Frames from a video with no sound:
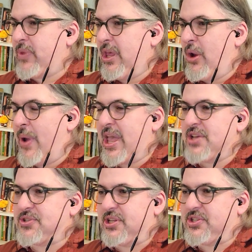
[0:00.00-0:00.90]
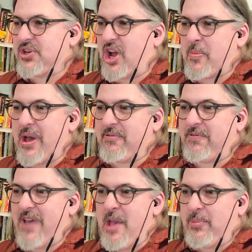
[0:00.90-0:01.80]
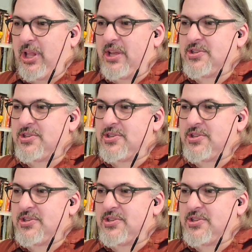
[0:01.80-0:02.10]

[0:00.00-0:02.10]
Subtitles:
I guess let's talk about family.